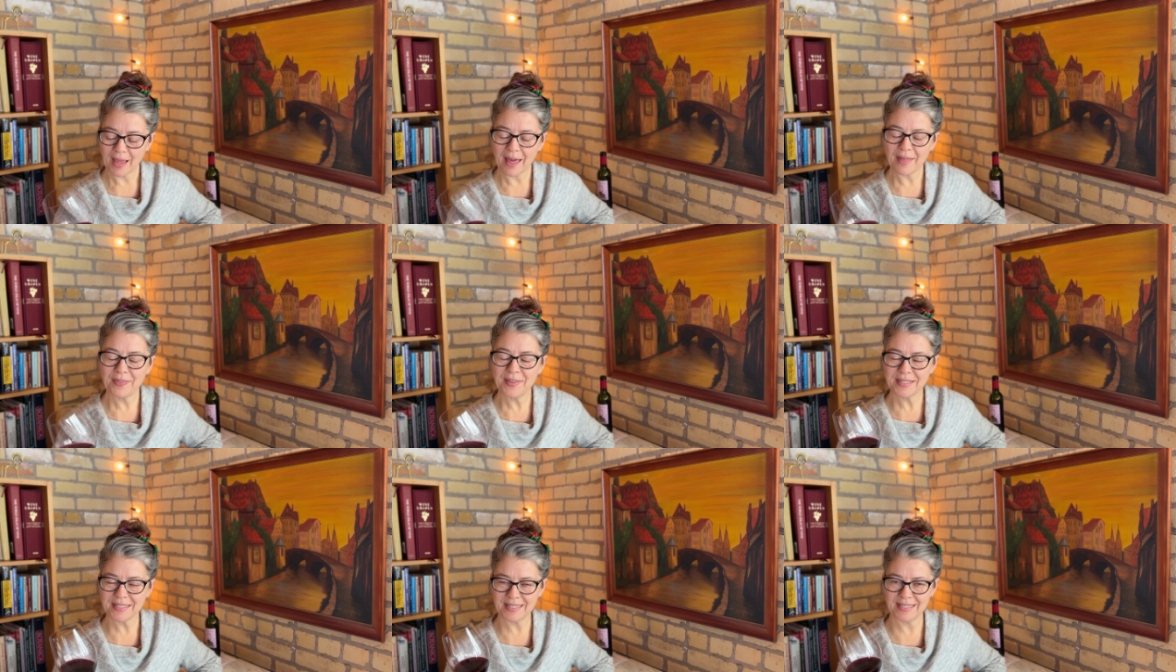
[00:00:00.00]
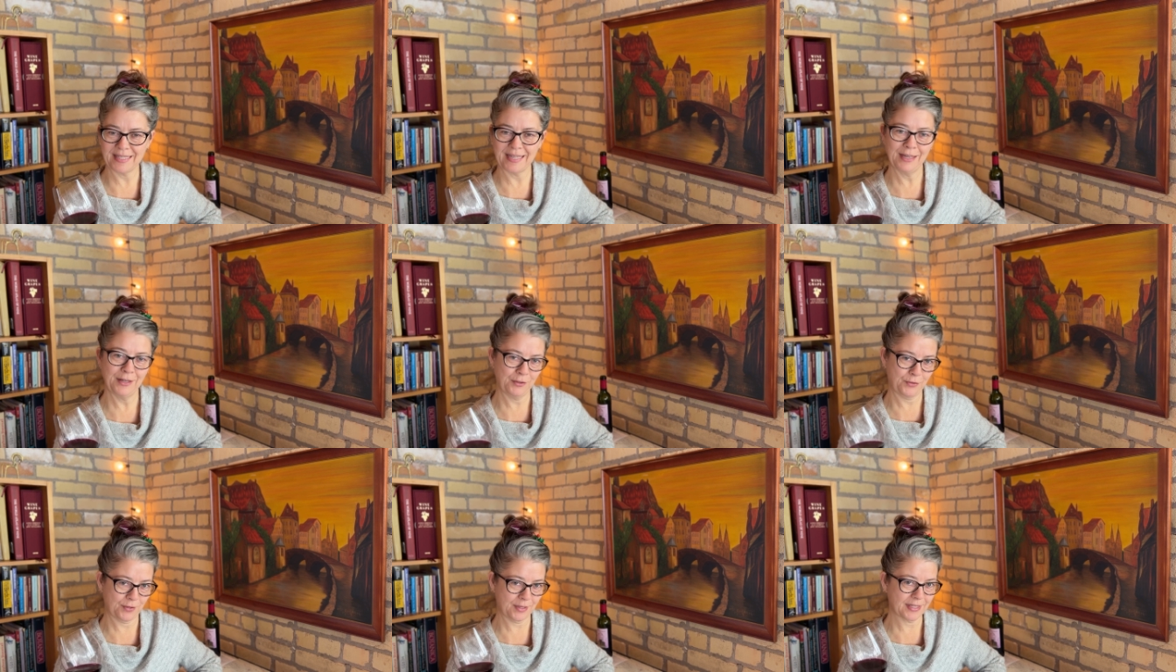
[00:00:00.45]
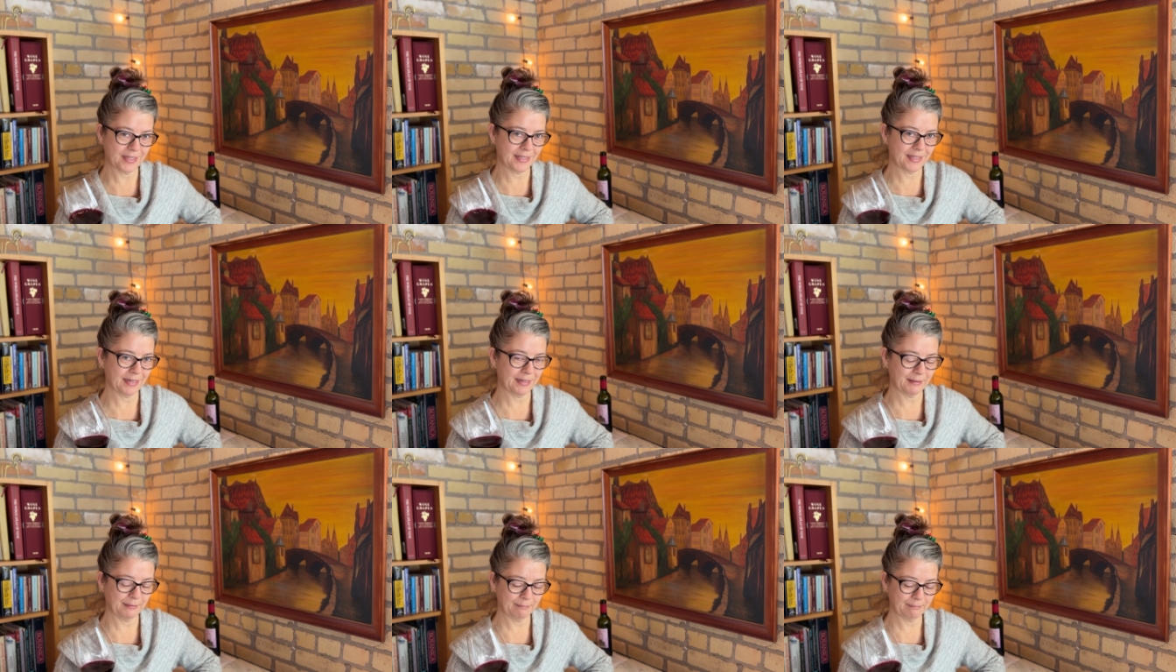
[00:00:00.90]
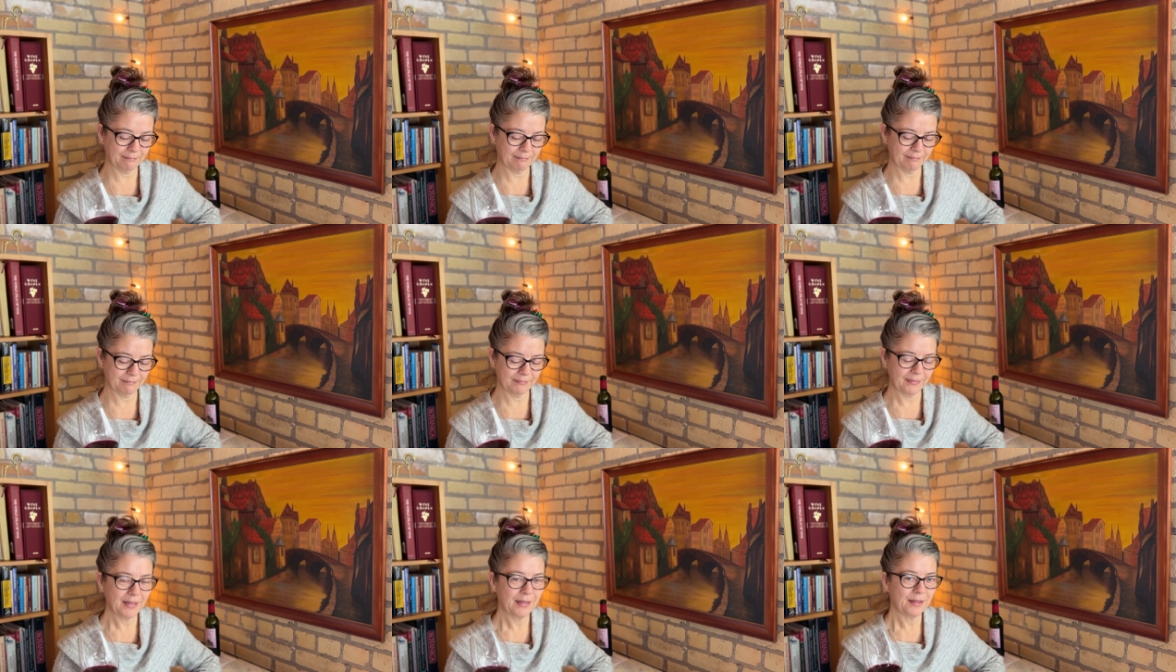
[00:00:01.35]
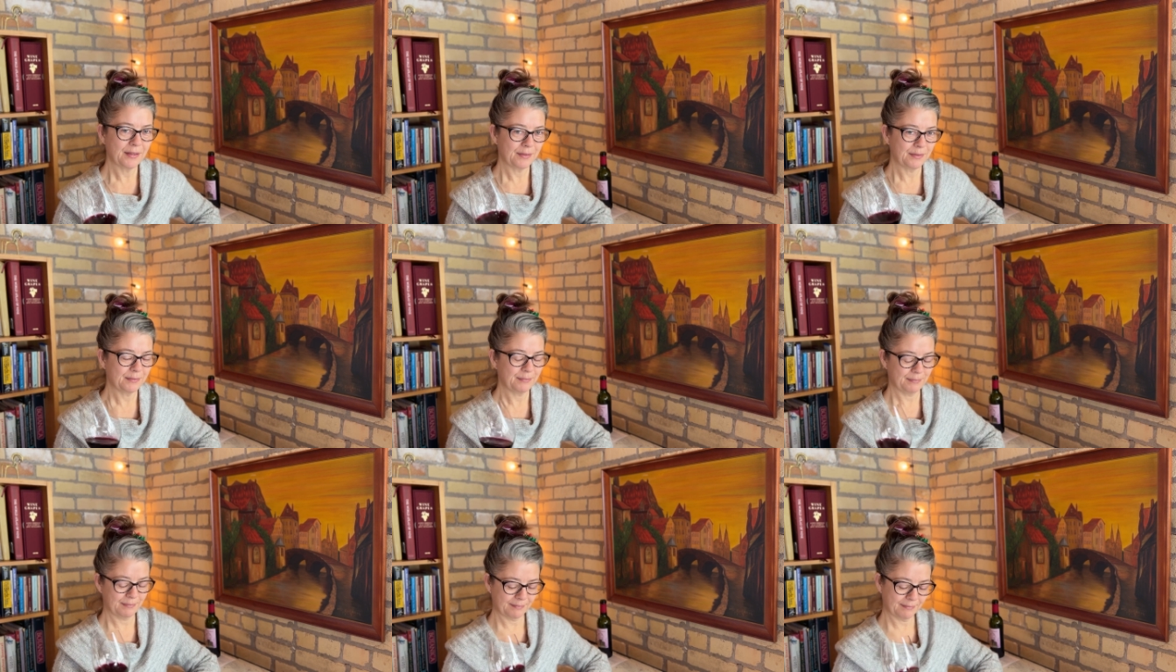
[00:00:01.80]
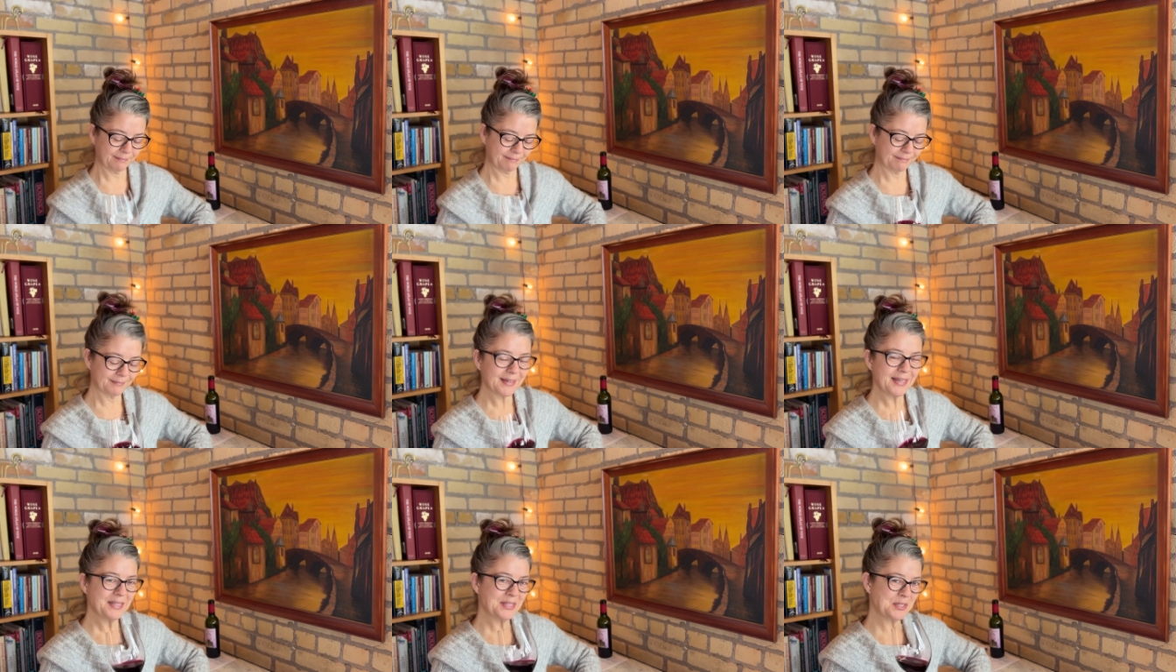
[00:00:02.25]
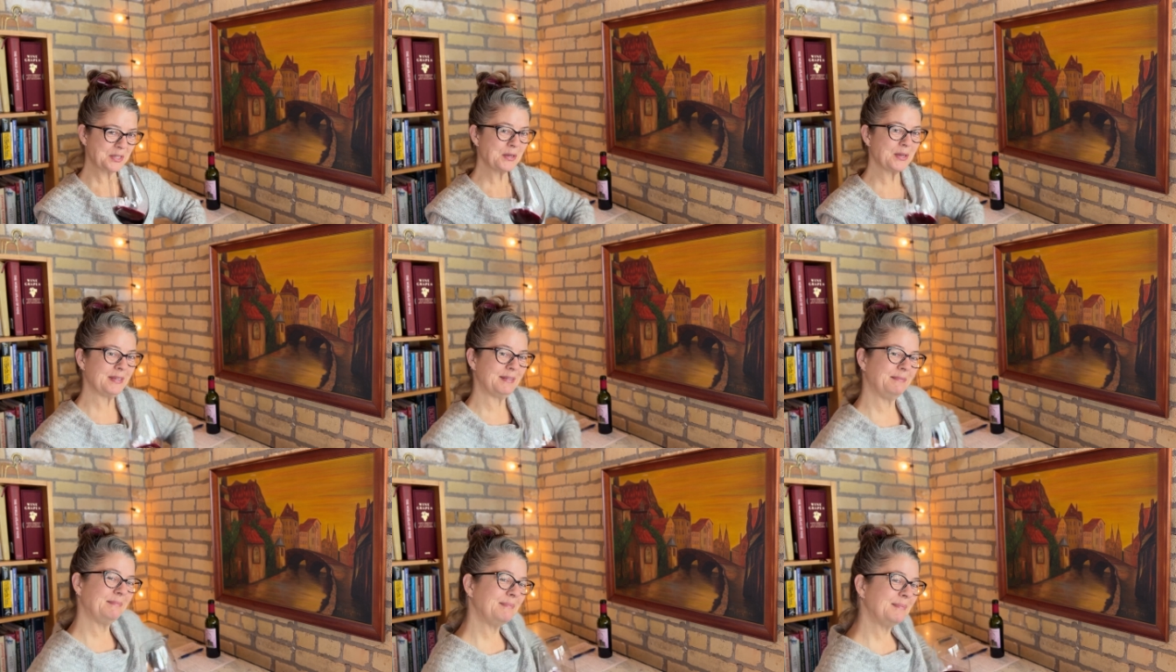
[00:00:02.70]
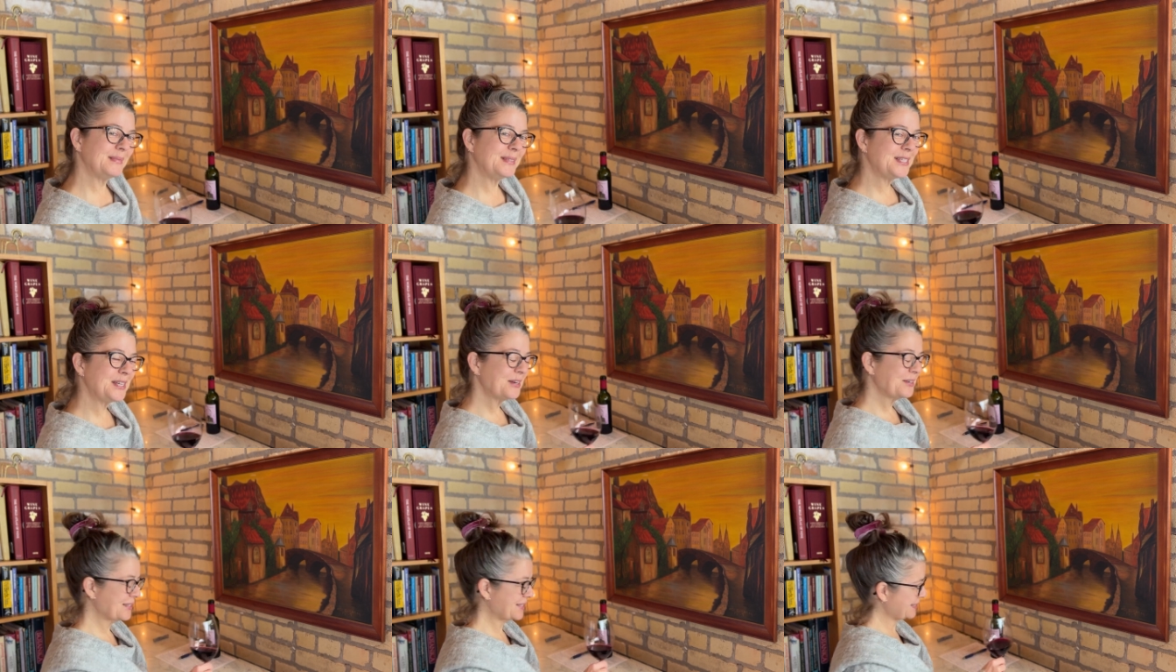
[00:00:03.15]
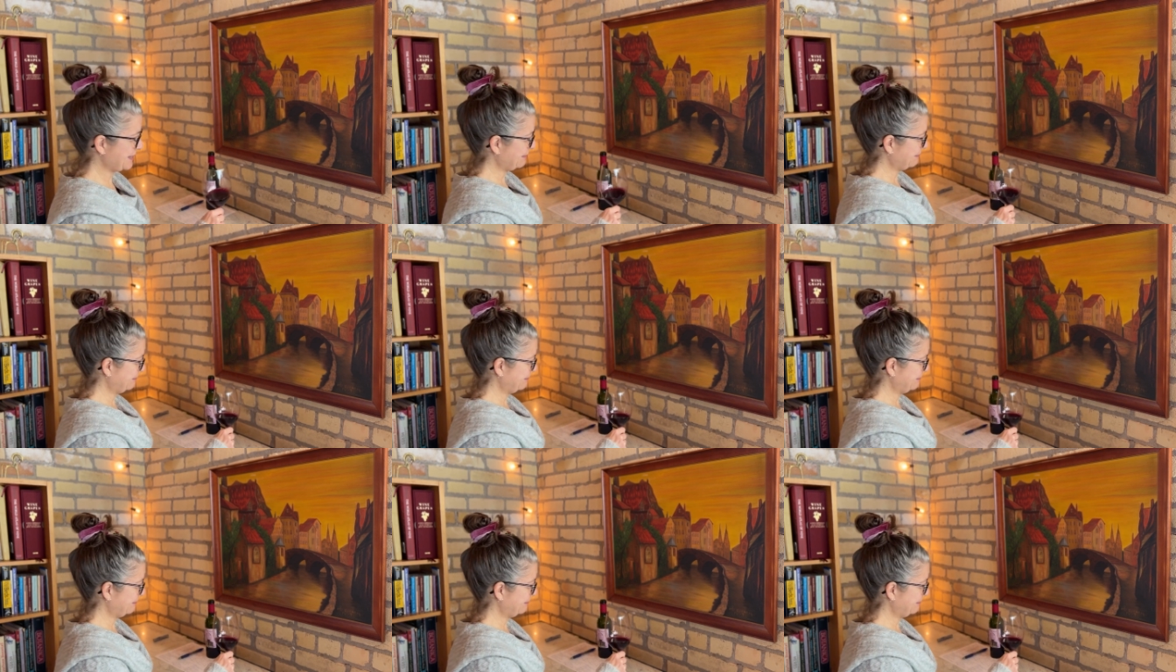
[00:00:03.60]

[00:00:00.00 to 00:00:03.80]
This is interesting. It's good. Cheers.